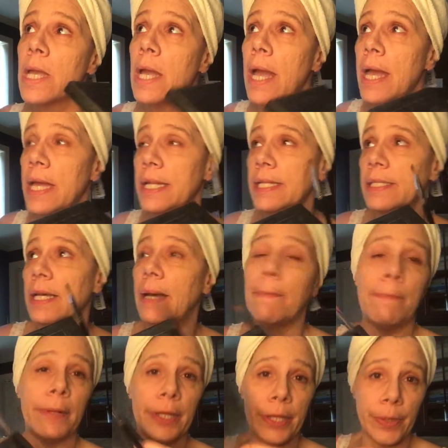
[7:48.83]

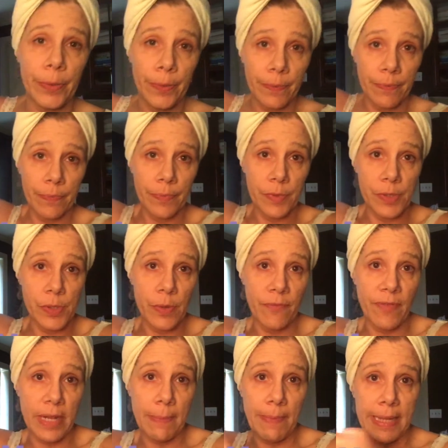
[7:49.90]
and blue. So
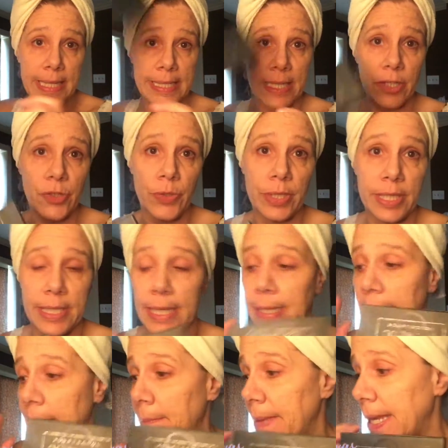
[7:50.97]
if anybody's
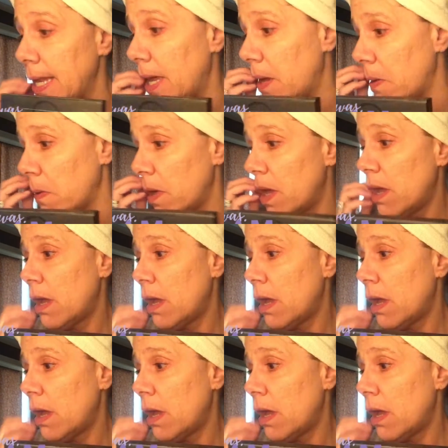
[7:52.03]
interested, let me know.